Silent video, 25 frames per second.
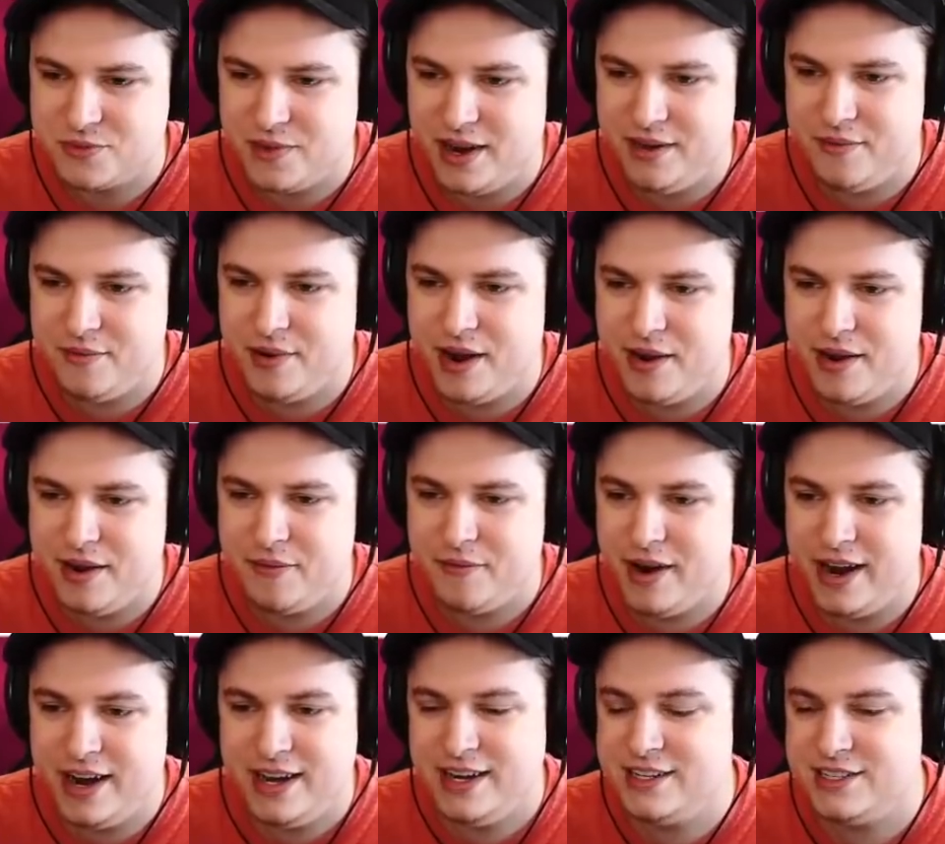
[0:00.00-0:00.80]
Ryan, Ryan,
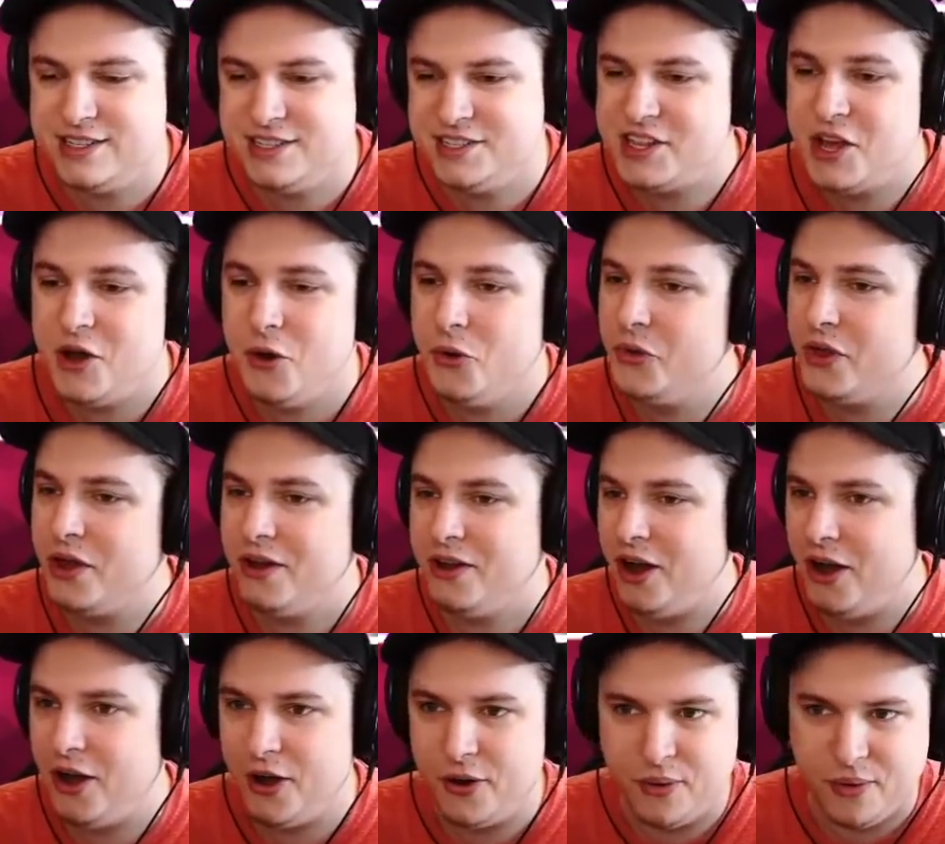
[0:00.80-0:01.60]
Ryan is still
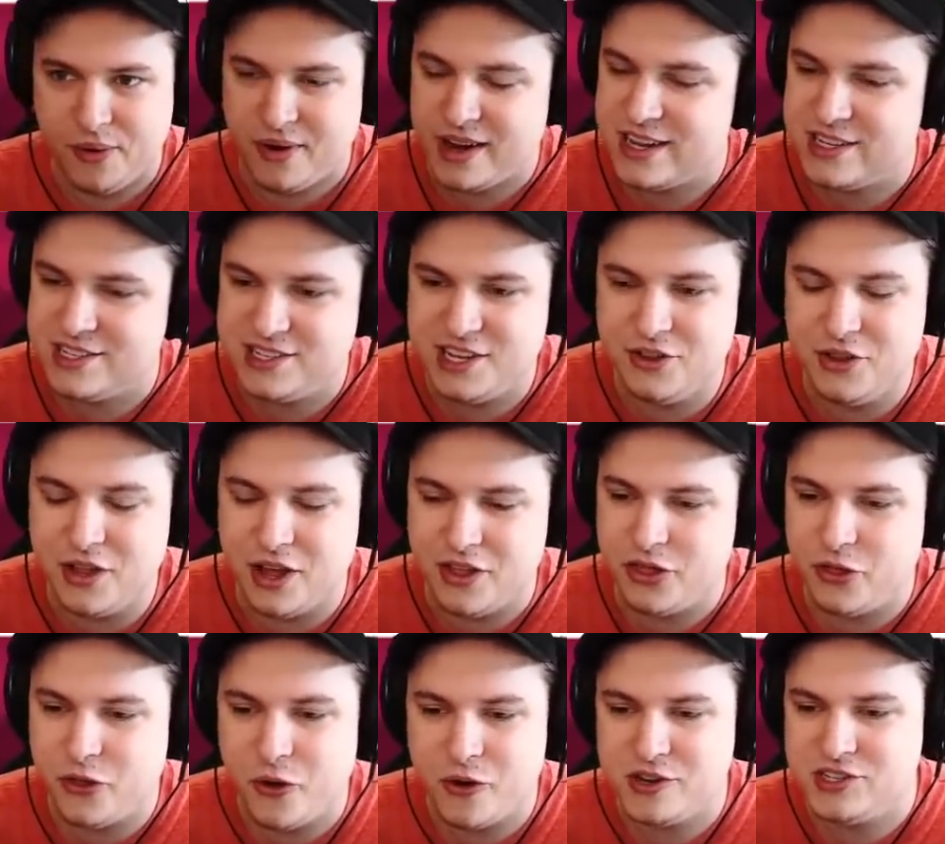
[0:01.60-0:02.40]
not hungry, still
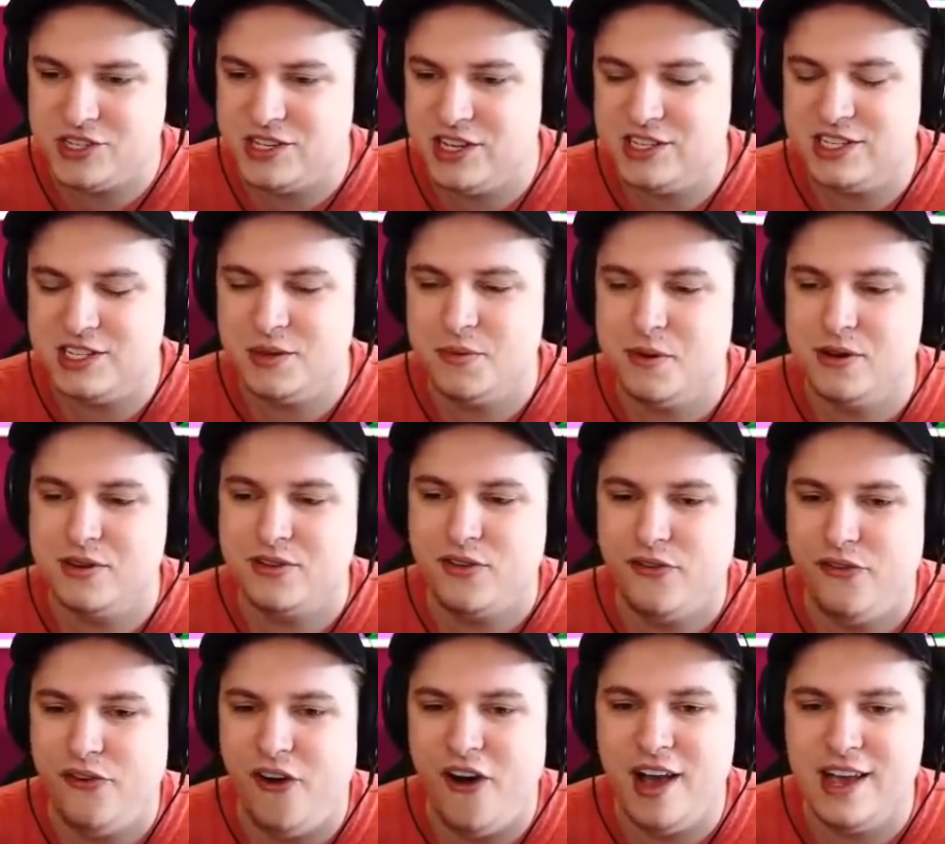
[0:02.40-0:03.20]
not thirsty. It's the
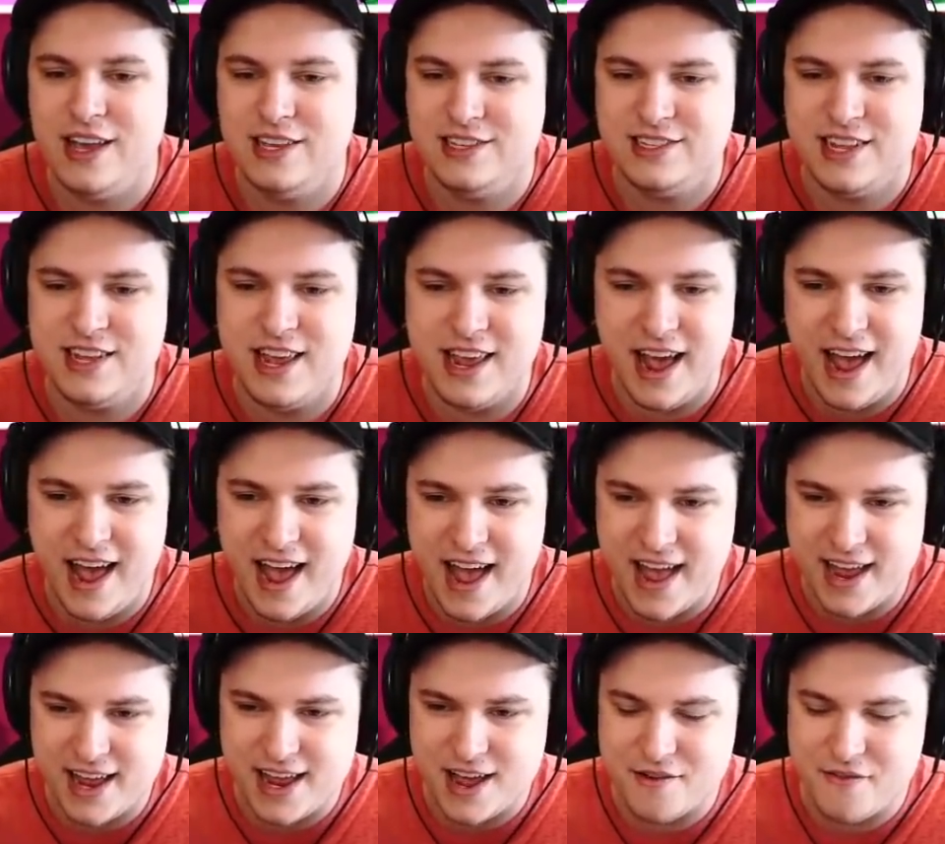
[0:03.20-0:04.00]
most feisty
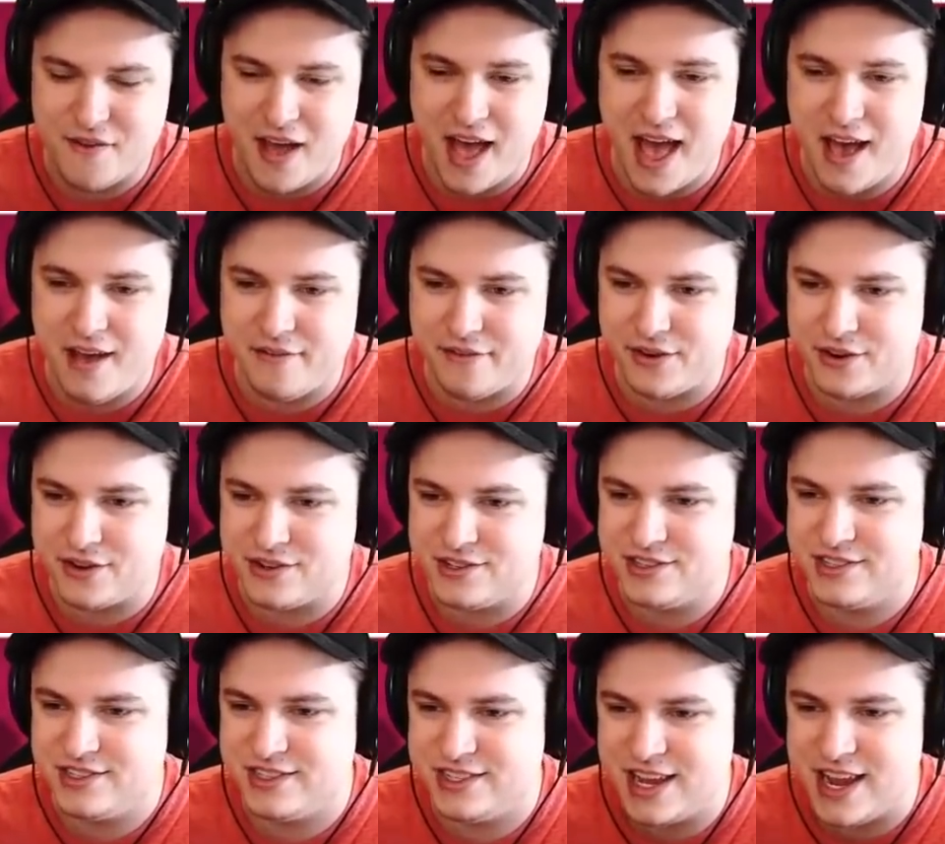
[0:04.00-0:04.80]
egg I've ever
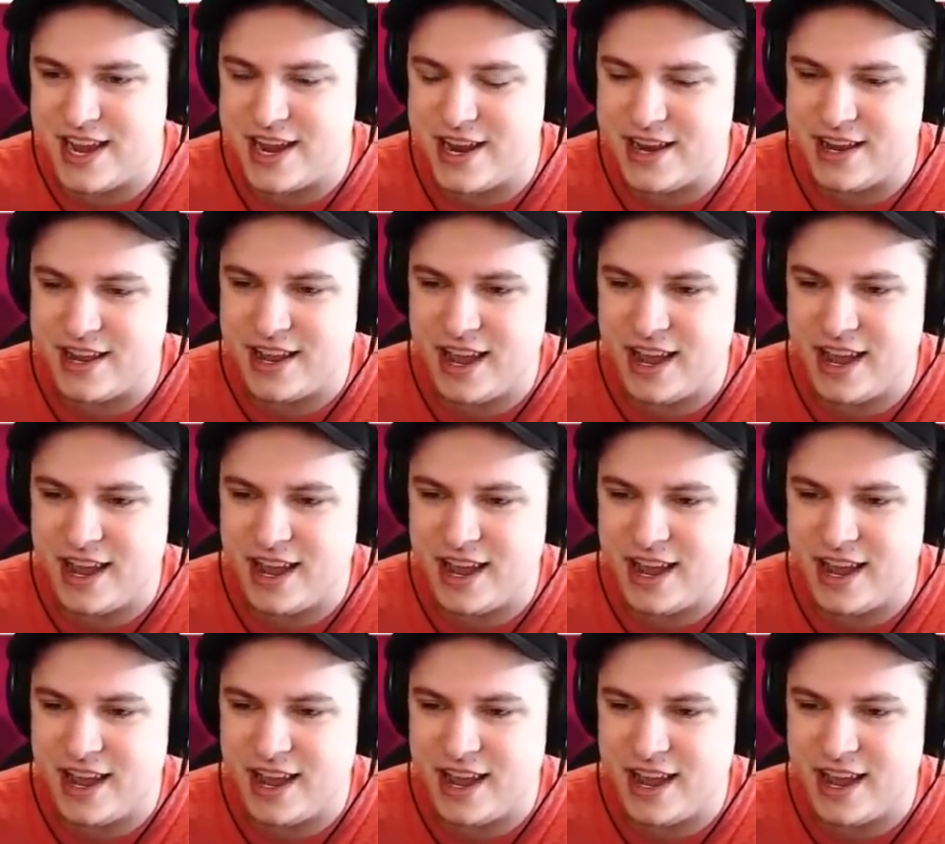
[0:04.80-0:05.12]
seen,